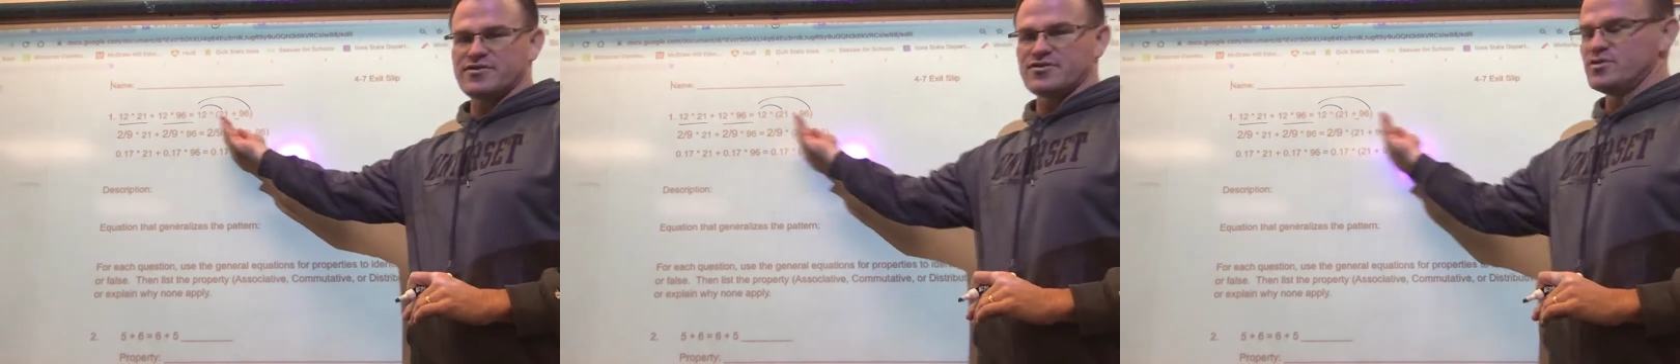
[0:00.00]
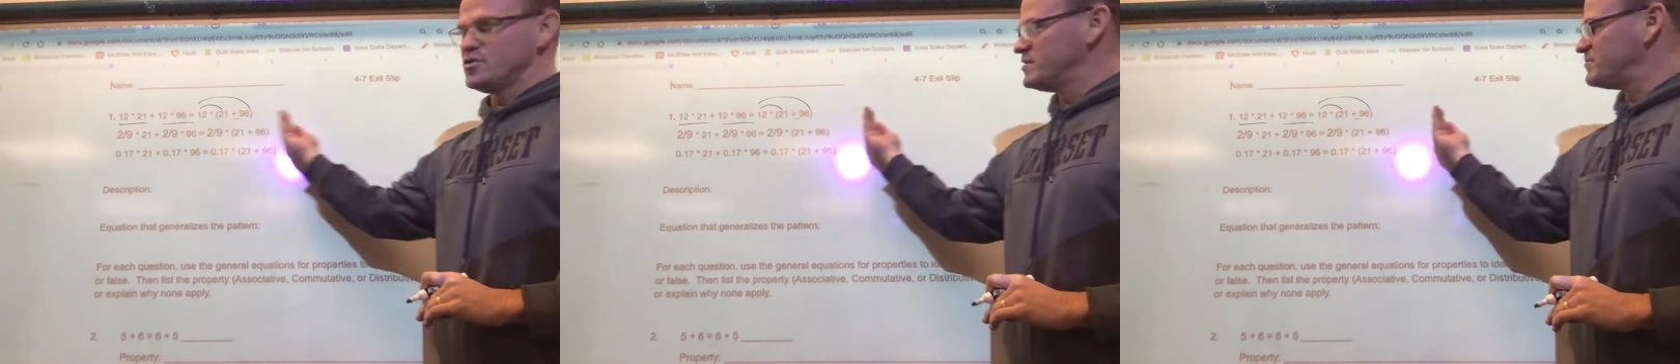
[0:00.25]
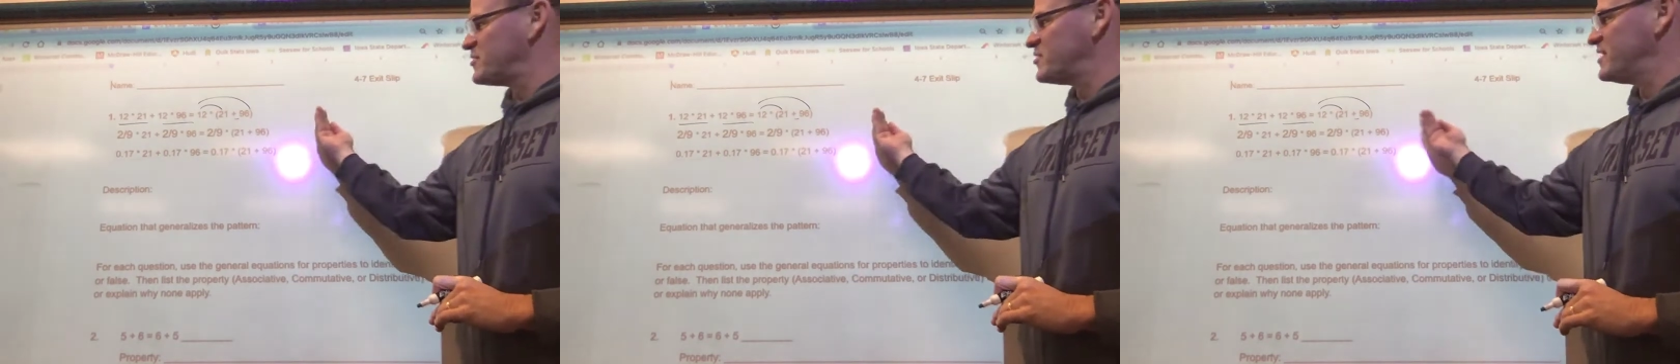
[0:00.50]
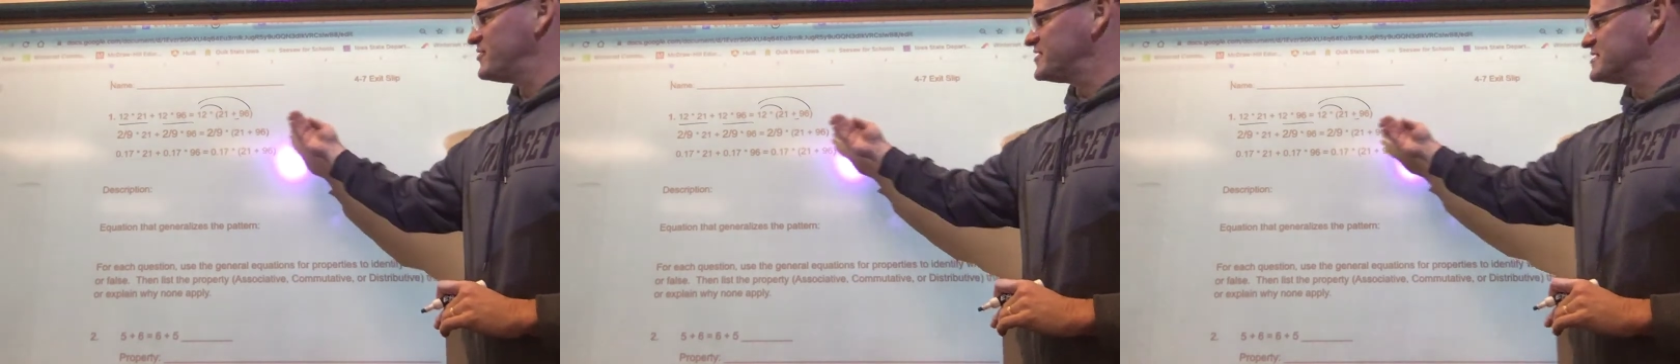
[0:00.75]
through the
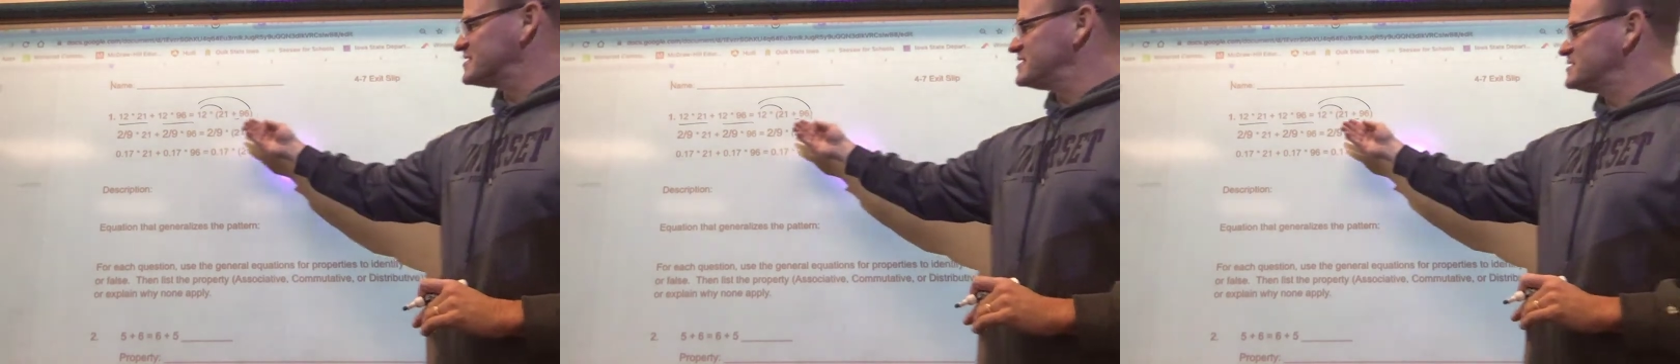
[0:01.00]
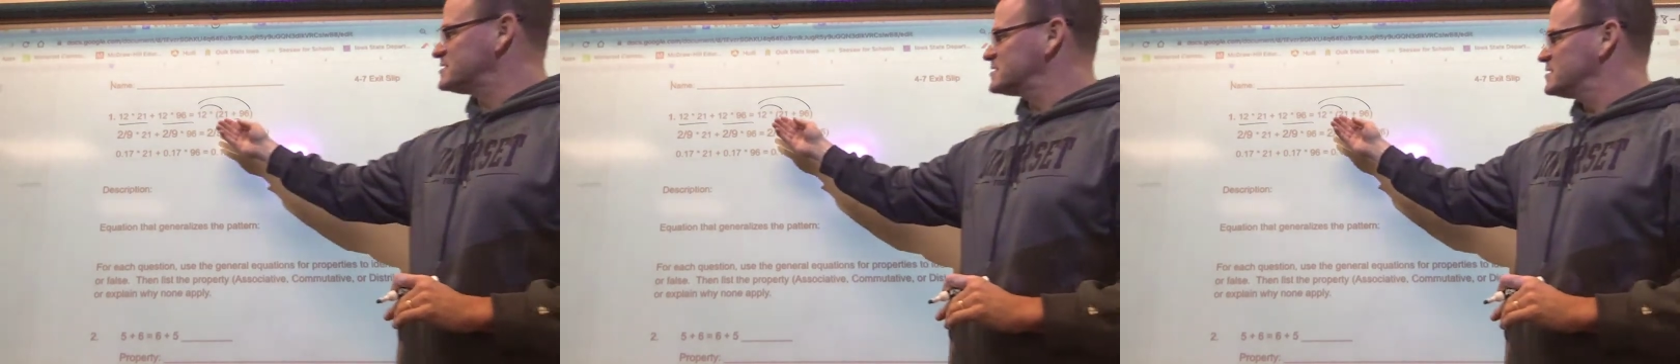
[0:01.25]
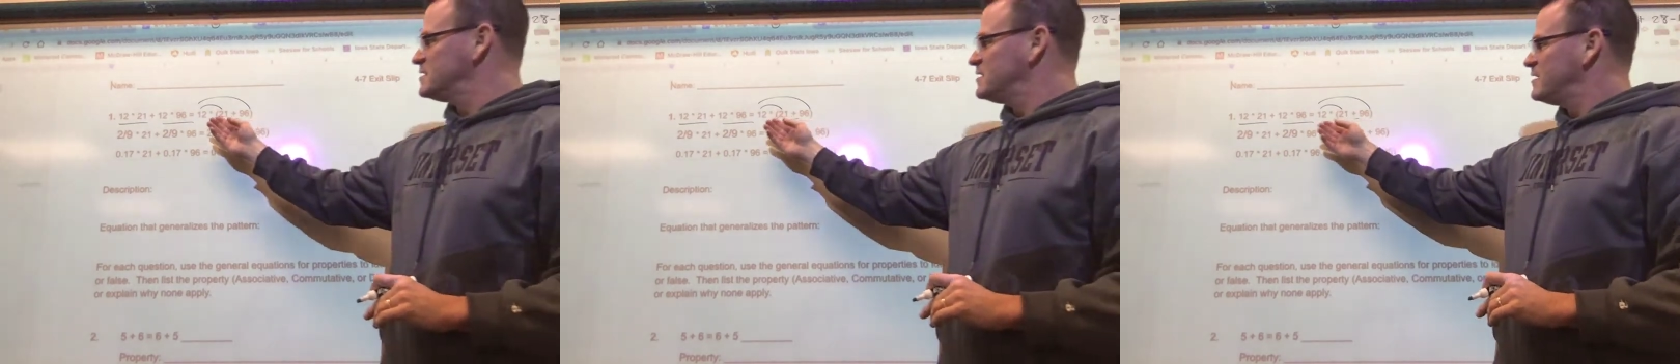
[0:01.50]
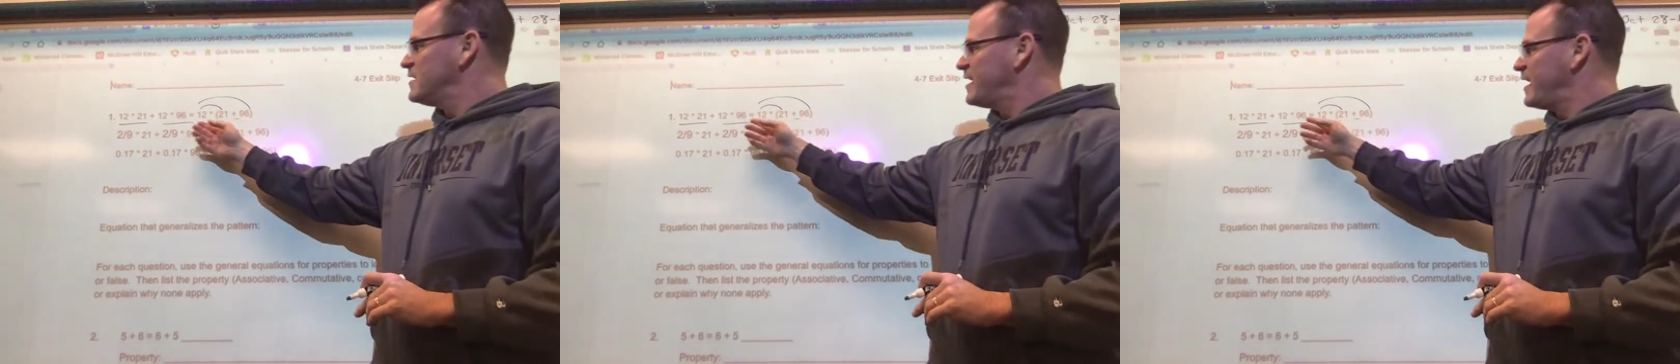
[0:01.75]
parentheses,
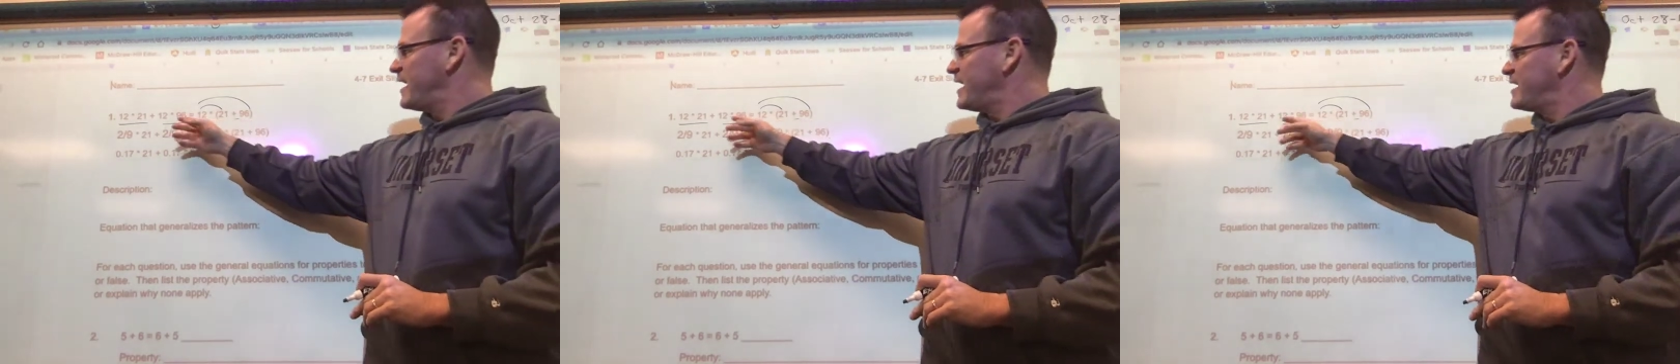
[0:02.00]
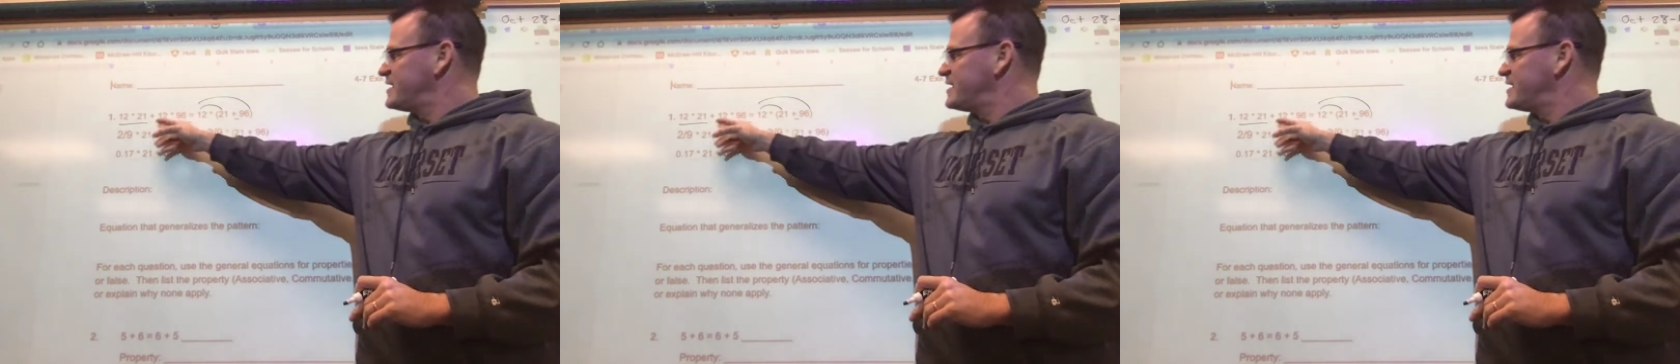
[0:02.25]
and